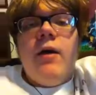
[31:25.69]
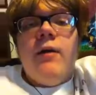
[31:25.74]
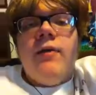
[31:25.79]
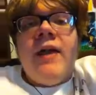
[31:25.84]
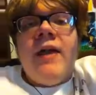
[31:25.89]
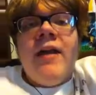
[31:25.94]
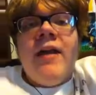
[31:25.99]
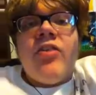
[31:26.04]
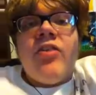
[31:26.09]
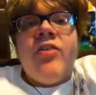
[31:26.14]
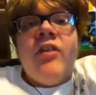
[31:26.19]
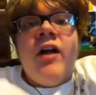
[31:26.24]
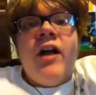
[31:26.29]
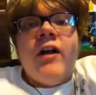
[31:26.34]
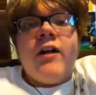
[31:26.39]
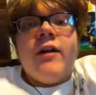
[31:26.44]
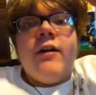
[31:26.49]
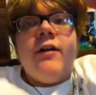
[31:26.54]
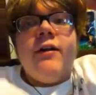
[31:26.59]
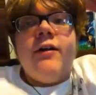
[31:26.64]
and that's not
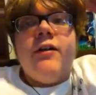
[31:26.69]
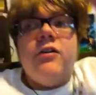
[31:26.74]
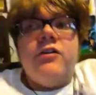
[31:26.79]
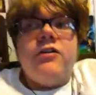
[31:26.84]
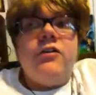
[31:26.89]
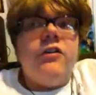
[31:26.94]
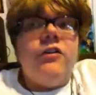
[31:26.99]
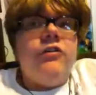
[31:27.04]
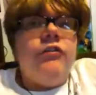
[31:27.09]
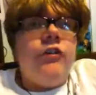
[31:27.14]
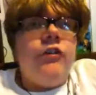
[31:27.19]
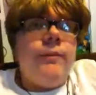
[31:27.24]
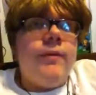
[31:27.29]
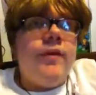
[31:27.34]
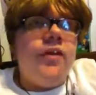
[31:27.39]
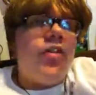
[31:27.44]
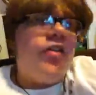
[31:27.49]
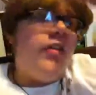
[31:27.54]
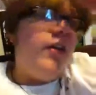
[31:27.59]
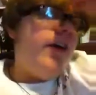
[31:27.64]
good for
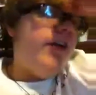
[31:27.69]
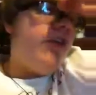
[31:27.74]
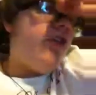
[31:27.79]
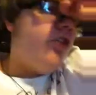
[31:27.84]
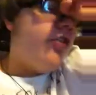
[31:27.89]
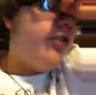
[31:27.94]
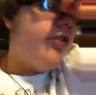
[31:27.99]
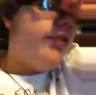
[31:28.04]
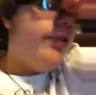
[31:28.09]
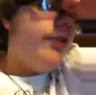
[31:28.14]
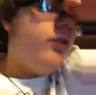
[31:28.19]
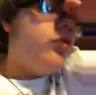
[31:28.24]
business. The Lucha